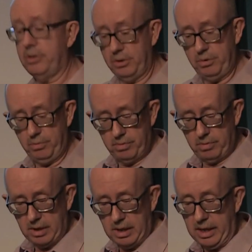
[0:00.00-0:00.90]
to
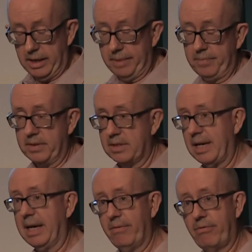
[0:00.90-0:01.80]

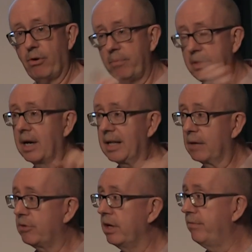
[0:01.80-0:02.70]
take it from the
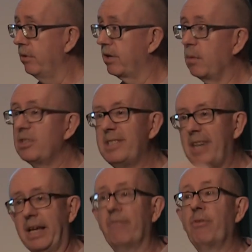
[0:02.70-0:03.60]
iCloud Drive folder. I want to
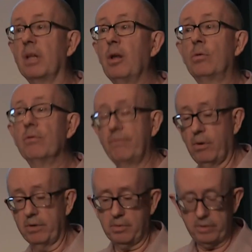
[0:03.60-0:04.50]
take it from the local
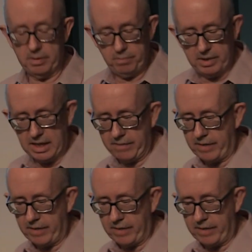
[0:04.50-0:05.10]
folder within PDF